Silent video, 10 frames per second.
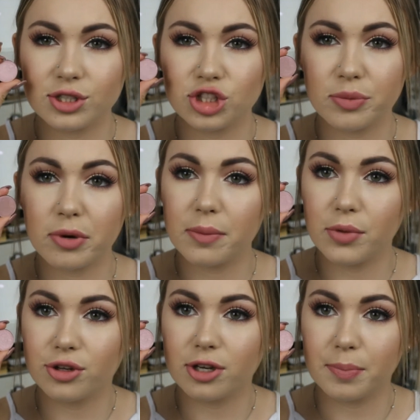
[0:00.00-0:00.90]
shimmery
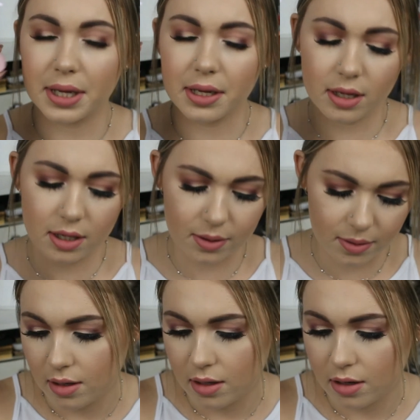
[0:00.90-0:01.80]
muted pink.
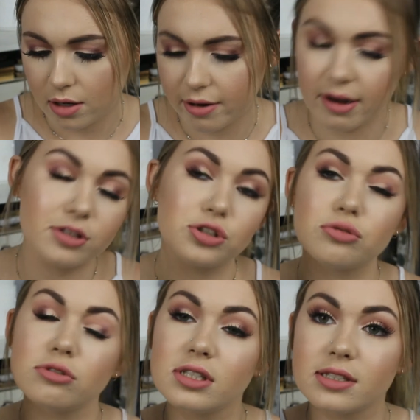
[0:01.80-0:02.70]
Crown
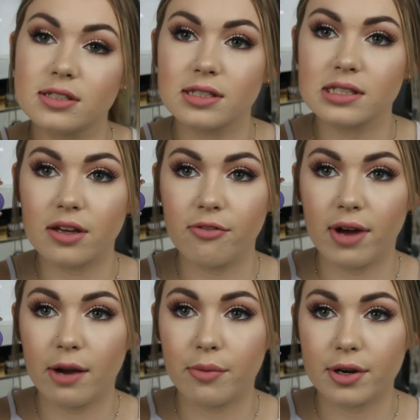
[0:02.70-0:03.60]
Jewel is this
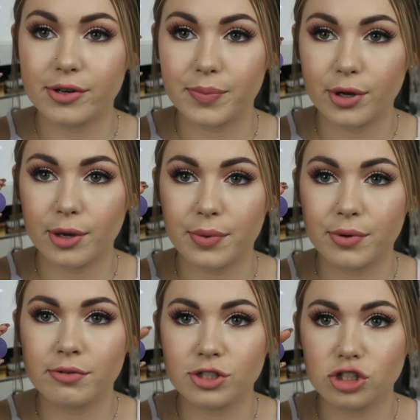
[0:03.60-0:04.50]
vibrant
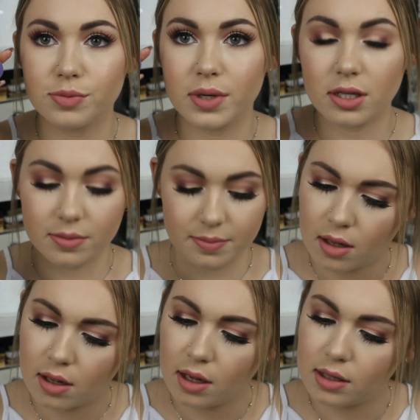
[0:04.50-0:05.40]
purple shimmer.
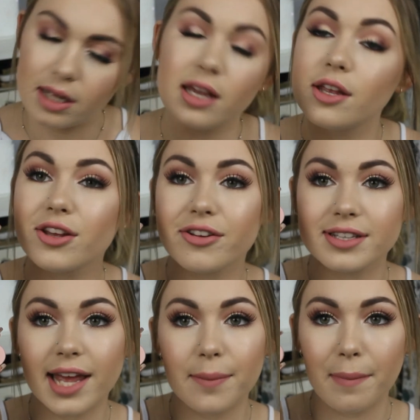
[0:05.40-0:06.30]
Lucky You
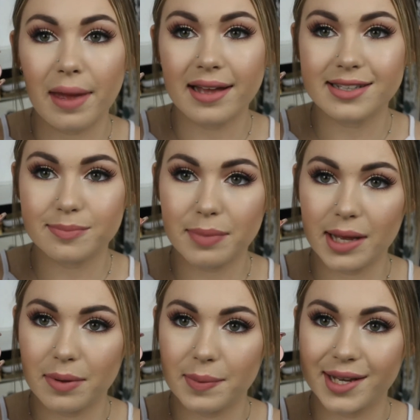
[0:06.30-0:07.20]
is a matte
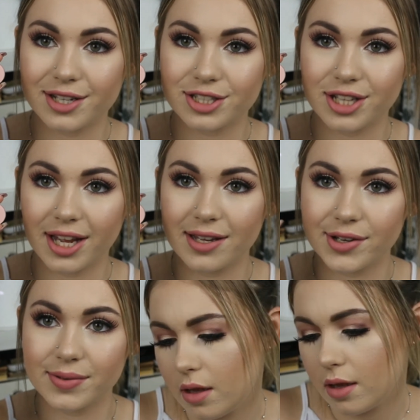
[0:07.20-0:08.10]
baby pink shade.
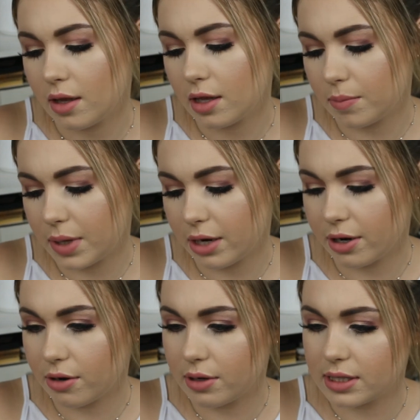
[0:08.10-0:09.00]

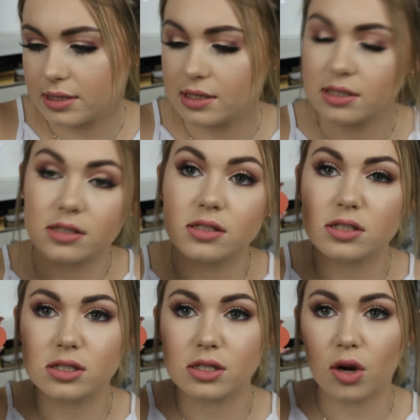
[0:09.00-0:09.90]
Imperial is
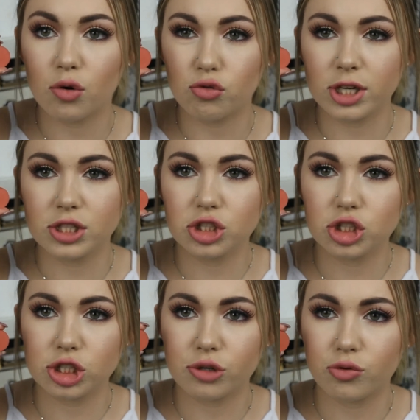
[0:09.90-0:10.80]
this
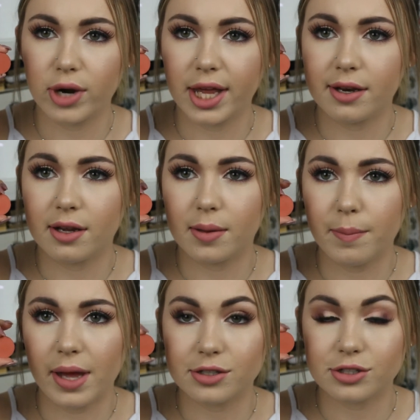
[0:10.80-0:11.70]
rich red
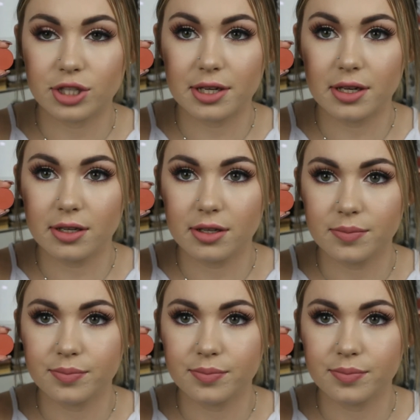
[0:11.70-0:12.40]
matte shade.